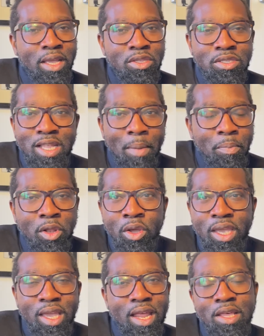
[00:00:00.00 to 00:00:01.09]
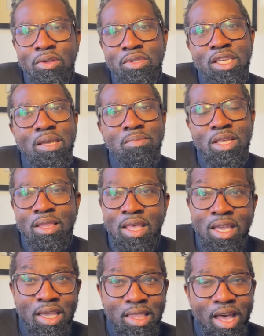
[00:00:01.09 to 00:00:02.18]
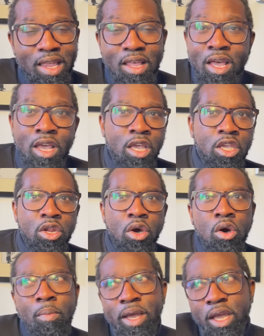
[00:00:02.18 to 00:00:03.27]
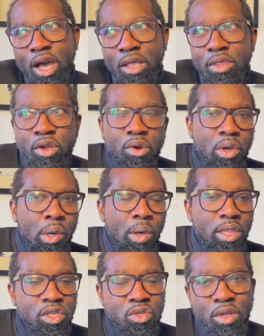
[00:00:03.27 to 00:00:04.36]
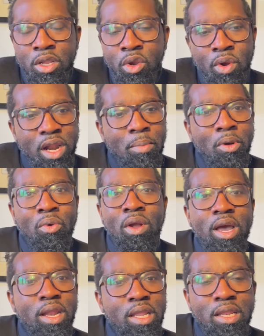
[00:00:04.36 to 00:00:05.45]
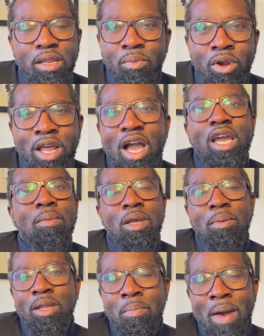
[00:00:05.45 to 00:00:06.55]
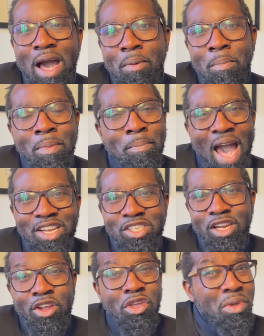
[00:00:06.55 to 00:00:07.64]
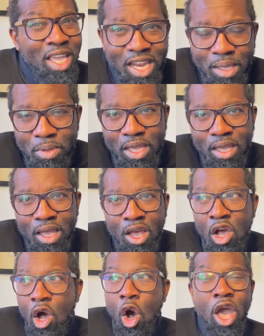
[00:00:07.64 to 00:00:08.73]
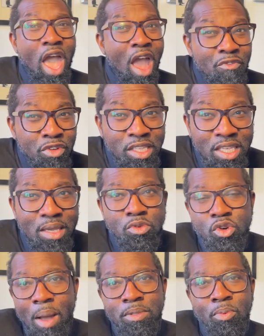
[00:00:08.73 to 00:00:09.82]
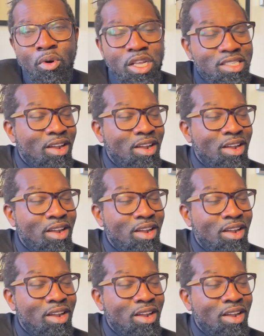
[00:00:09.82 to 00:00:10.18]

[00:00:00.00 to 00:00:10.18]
Stop looking at other teams and thinking that, oh my God, they're going to go on this incredible run and we're not going to be able to match it. Are you kidding me? Every team drops points.